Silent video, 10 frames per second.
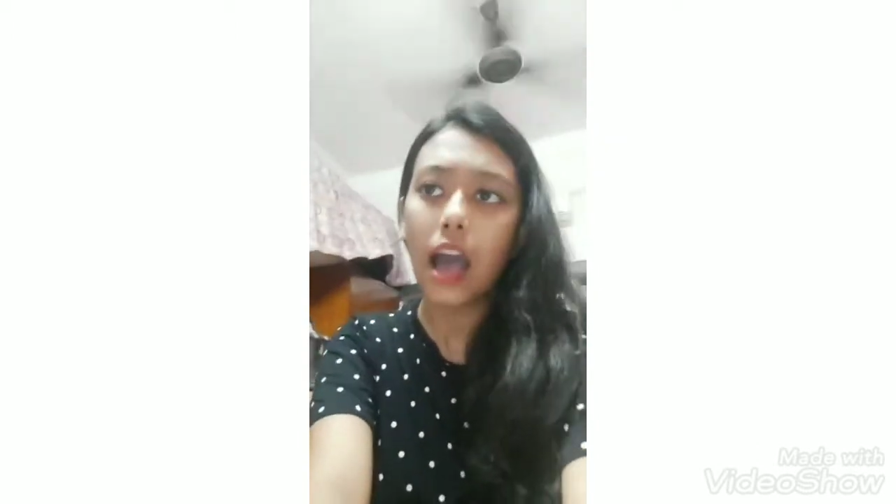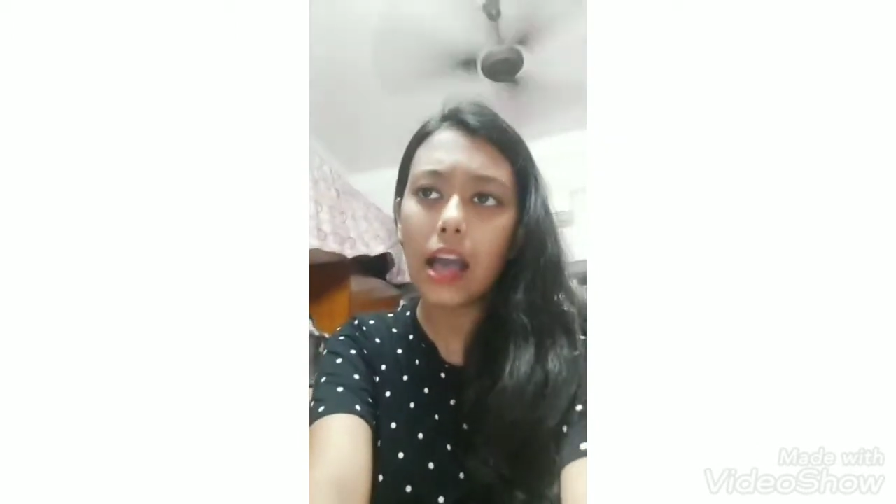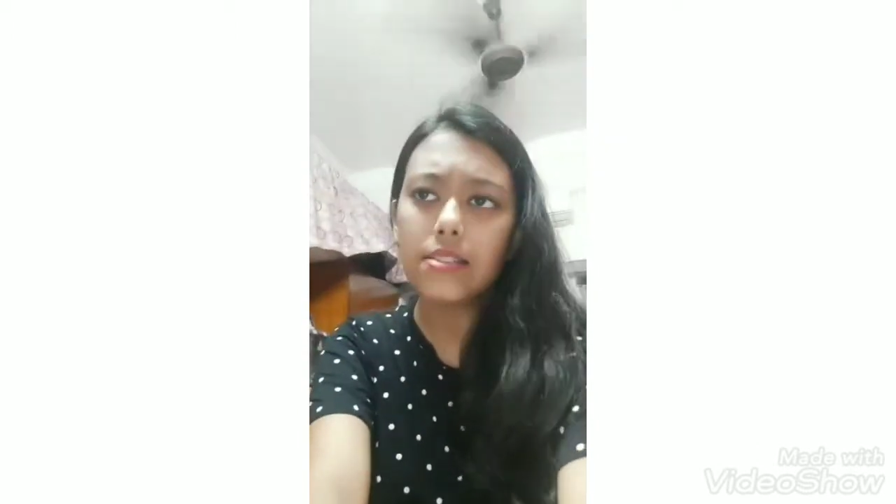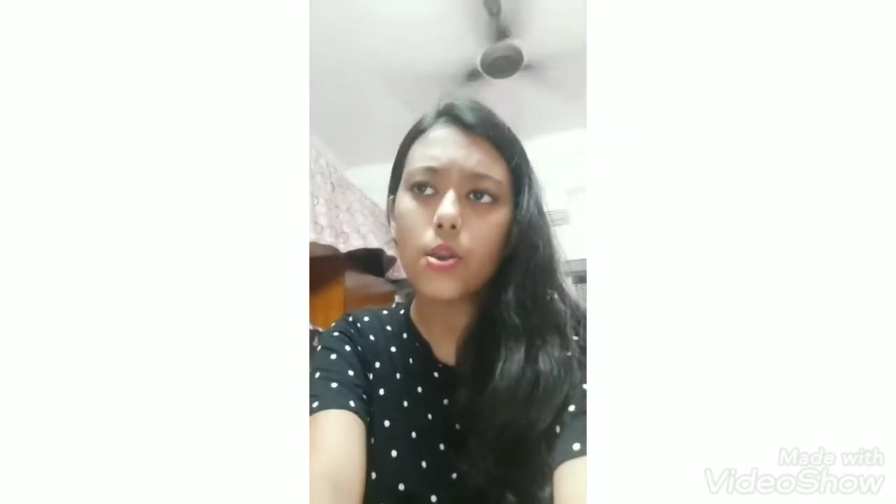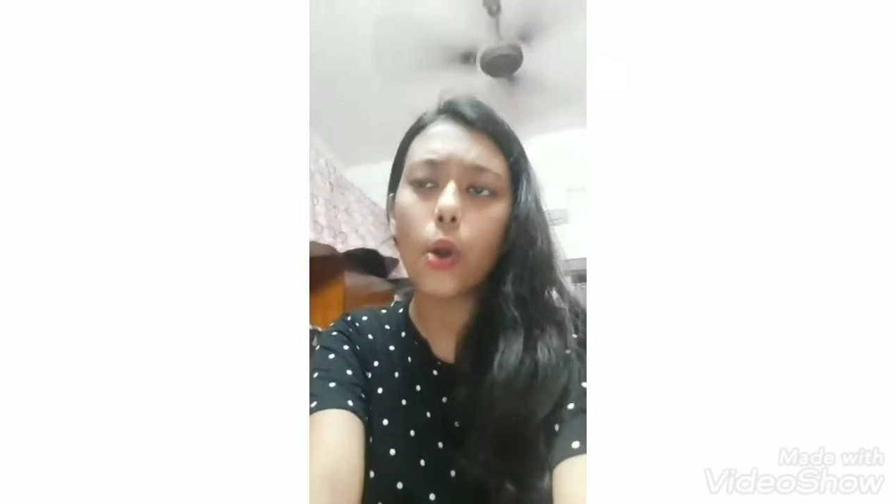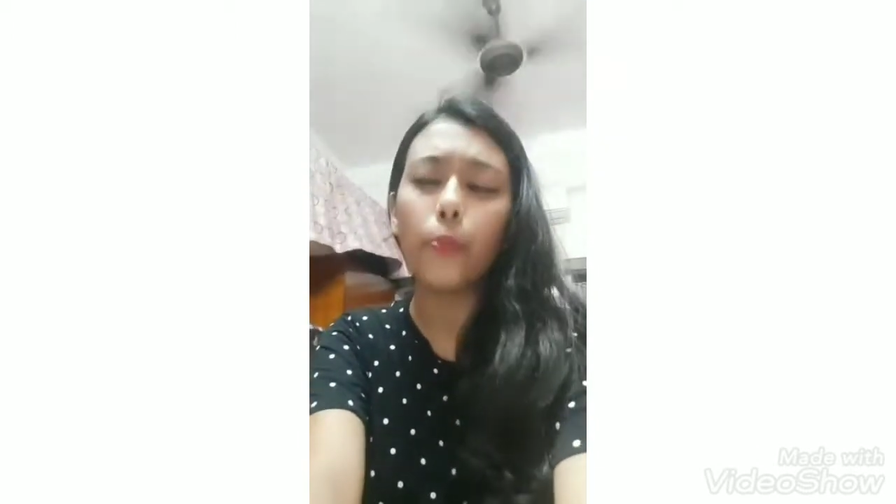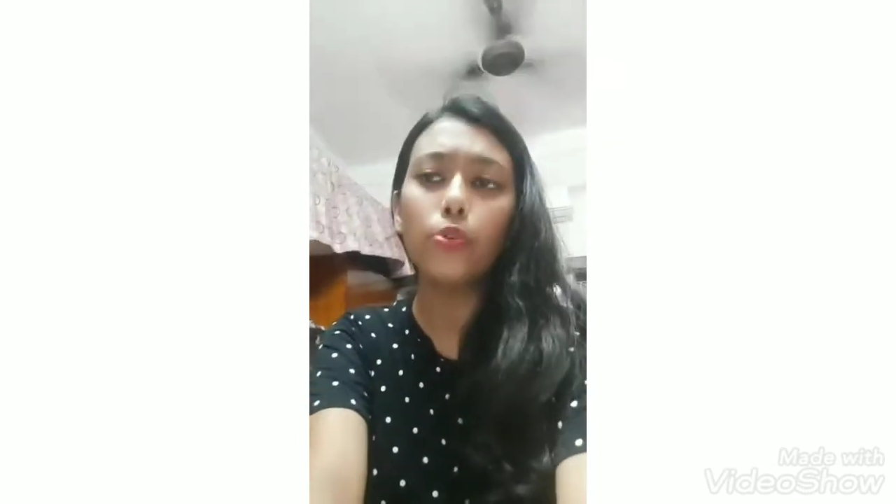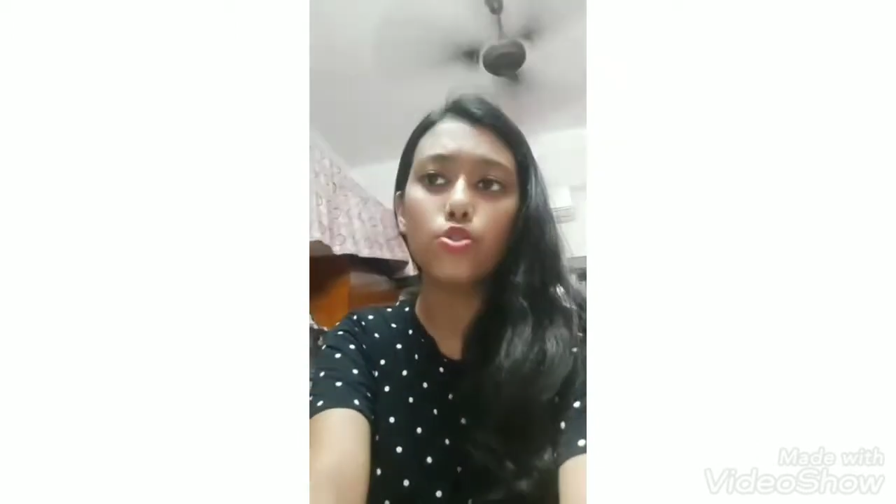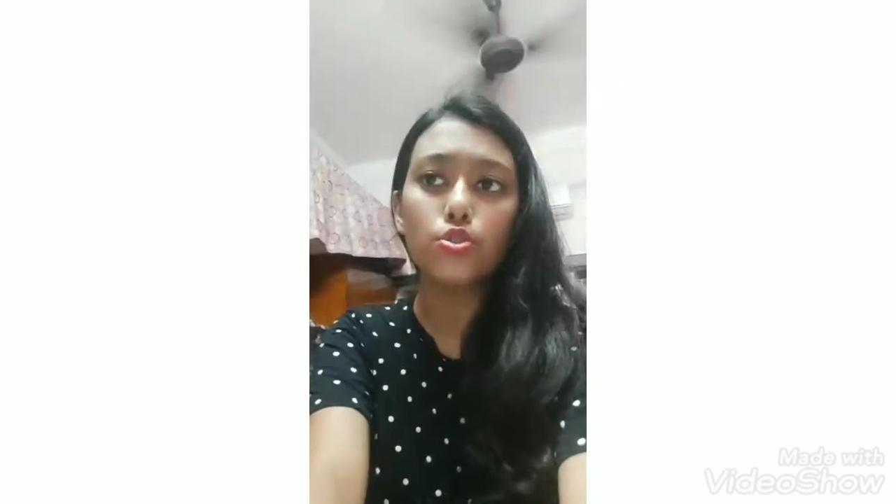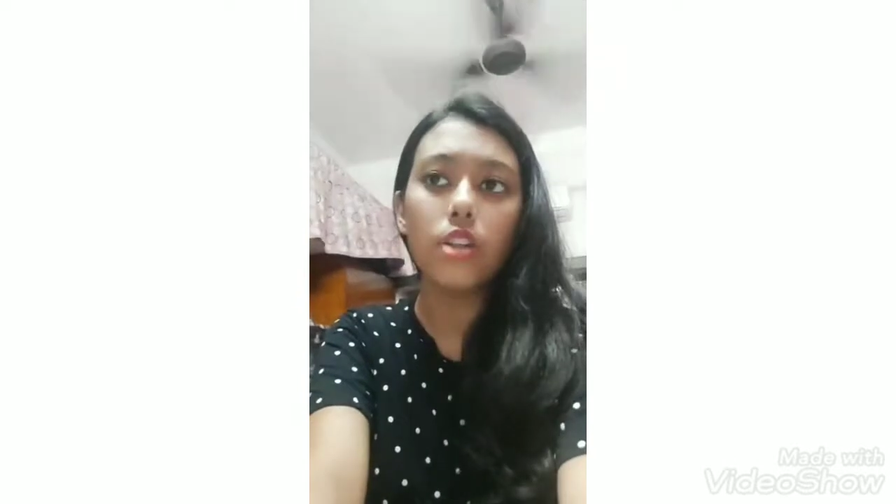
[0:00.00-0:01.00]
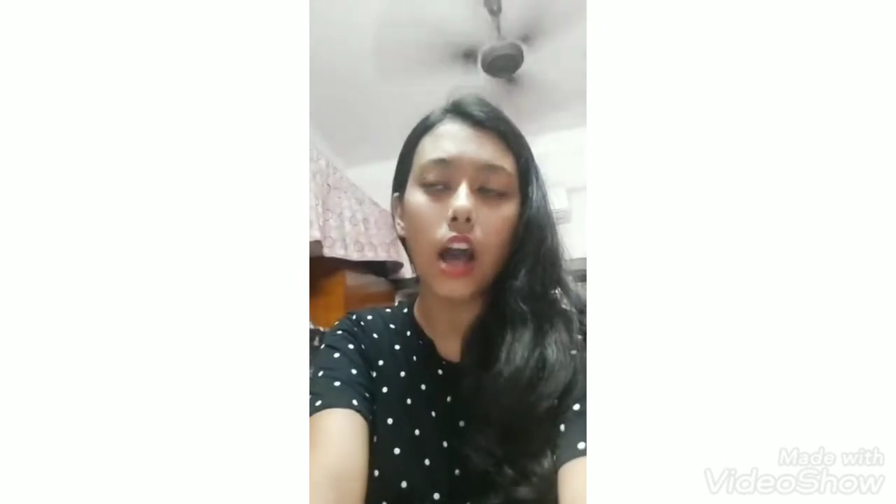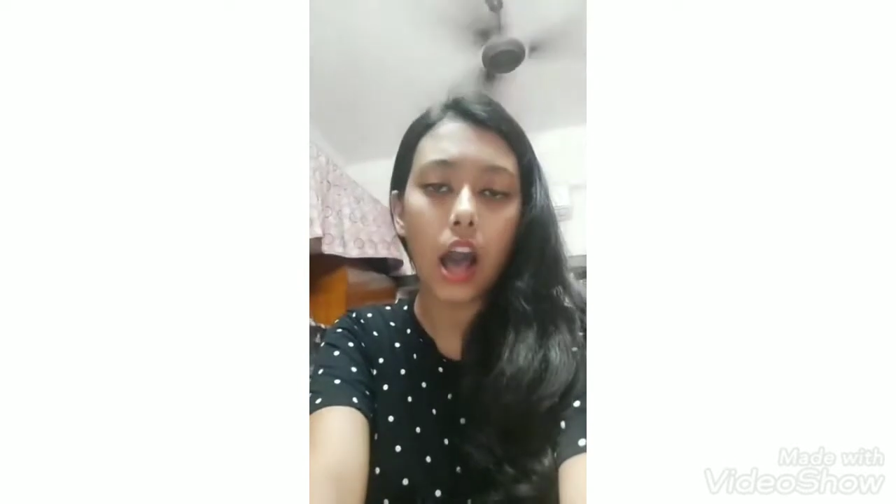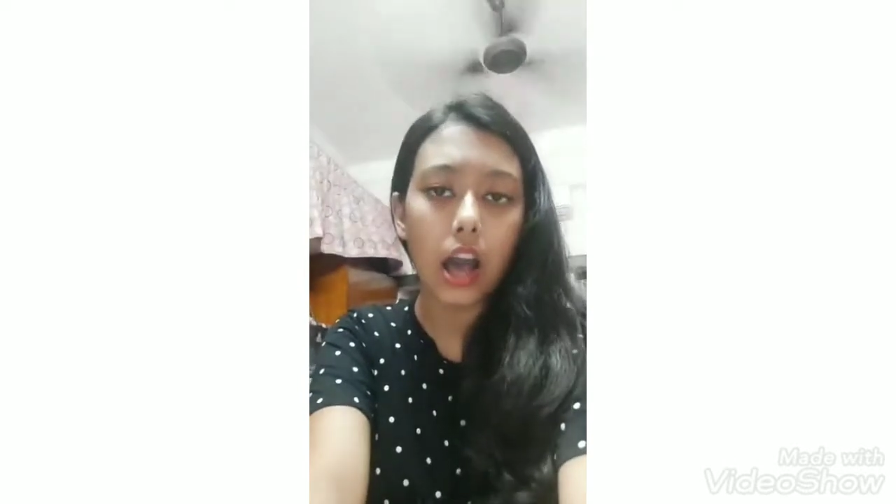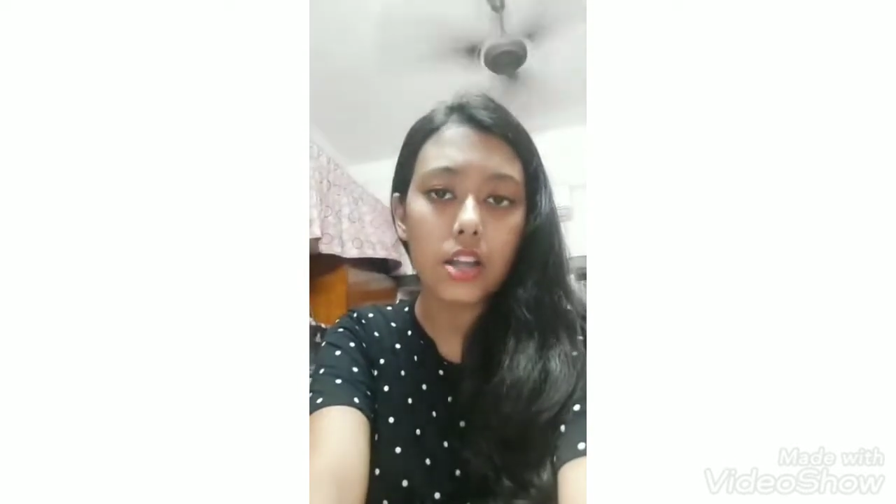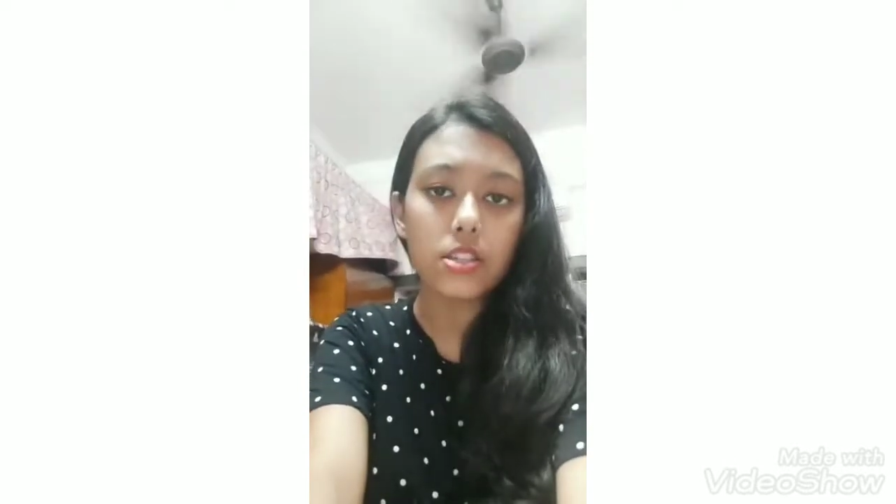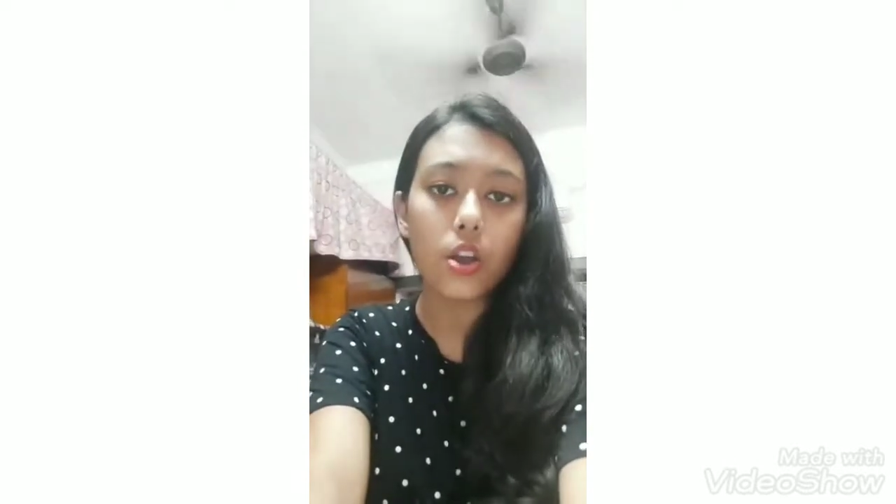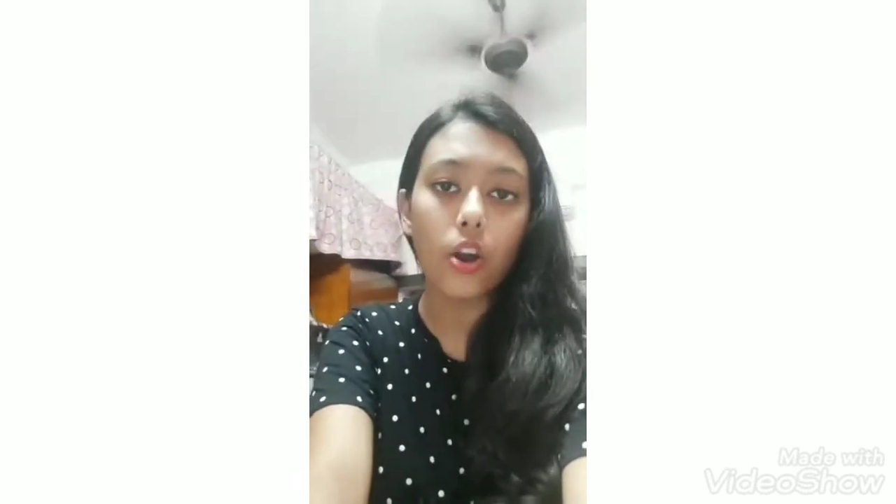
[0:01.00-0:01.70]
as opposed to the art